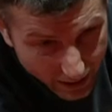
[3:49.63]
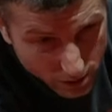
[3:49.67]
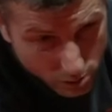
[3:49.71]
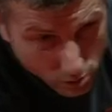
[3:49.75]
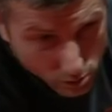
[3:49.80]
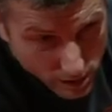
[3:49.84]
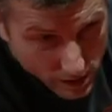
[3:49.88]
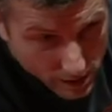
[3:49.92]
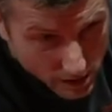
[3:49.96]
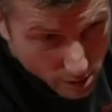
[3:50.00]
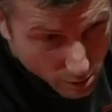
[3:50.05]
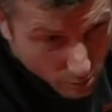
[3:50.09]
do
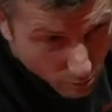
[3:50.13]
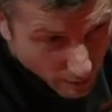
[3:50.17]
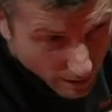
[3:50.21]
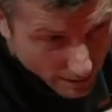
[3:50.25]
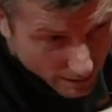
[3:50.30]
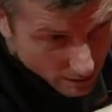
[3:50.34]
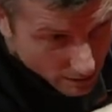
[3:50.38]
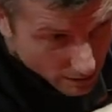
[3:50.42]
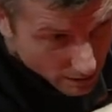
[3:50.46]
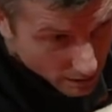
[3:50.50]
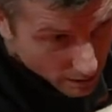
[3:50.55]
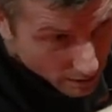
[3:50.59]
this in
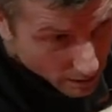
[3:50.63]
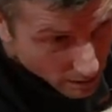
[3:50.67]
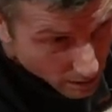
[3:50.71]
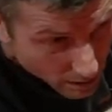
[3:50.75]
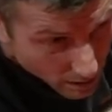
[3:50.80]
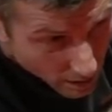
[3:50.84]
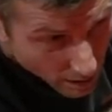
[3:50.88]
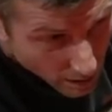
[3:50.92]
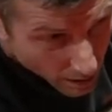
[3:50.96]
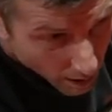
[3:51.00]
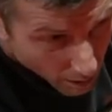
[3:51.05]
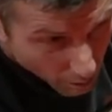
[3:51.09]
wrestling.
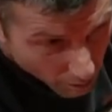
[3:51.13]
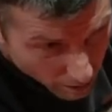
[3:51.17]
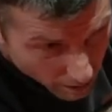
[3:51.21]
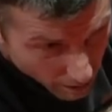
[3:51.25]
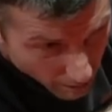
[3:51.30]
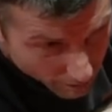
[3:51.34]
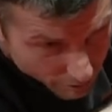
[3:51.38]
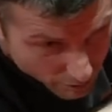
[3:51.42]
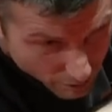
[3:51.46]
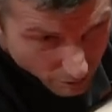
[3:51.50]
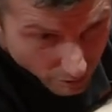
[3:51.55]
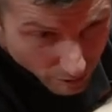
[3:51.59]
I would
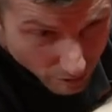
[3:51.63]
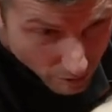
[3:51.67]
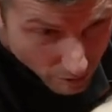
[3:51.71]
love to.